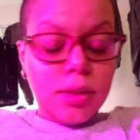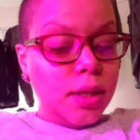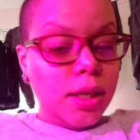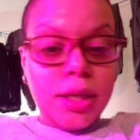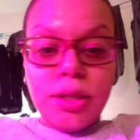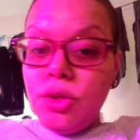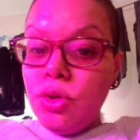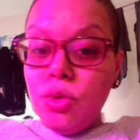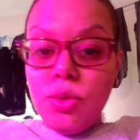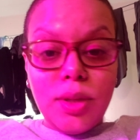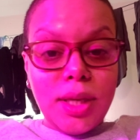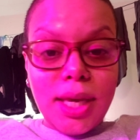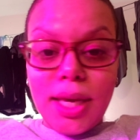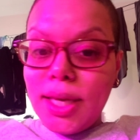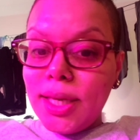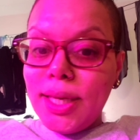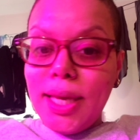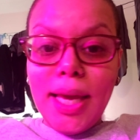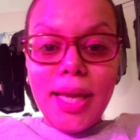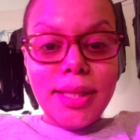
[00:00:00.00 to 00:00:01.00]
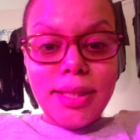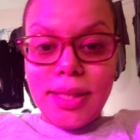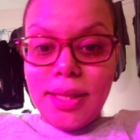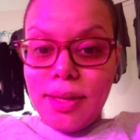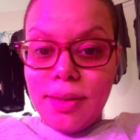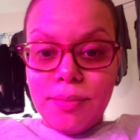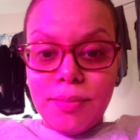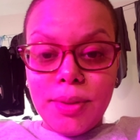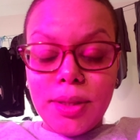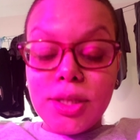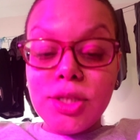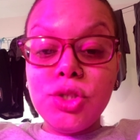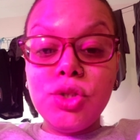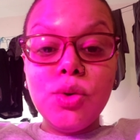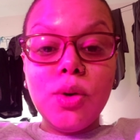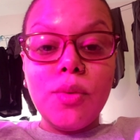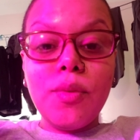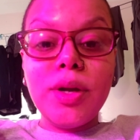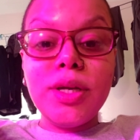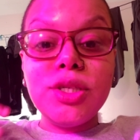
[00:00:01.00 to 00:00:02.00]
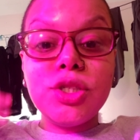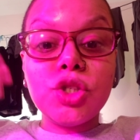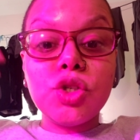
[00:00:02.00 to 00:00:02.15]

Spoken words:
And you can't get them because you already